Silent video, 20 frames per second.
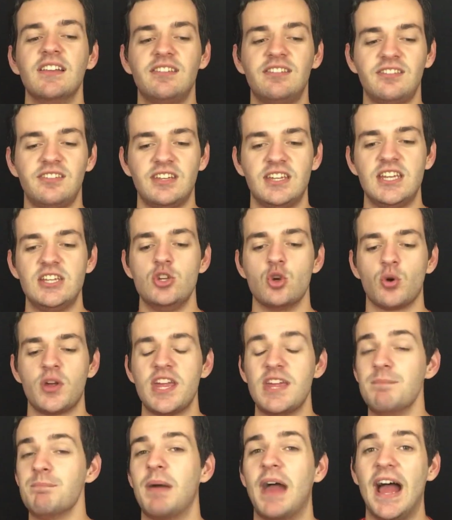see your
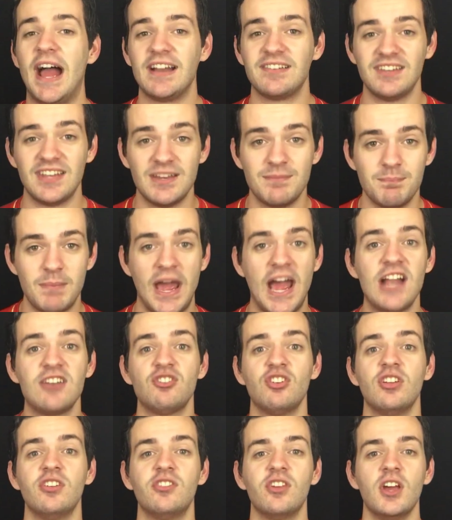impact in
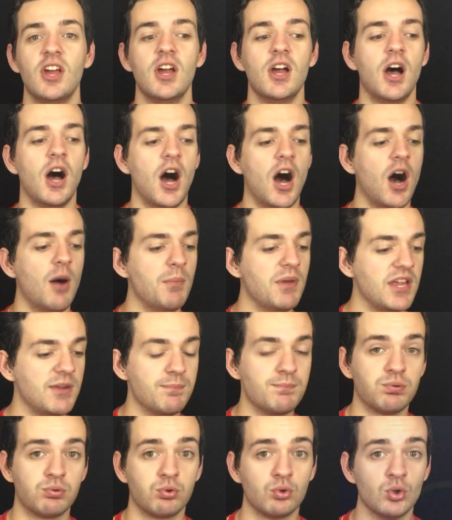matches
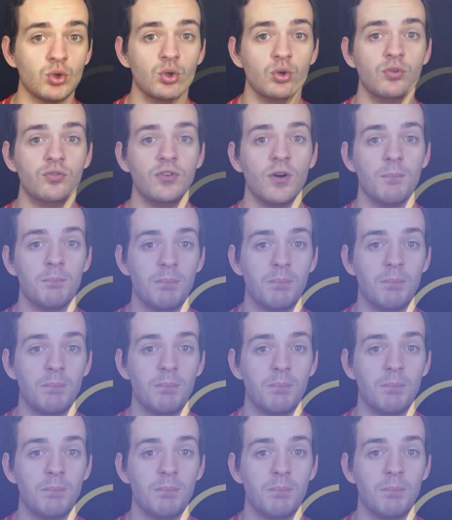improve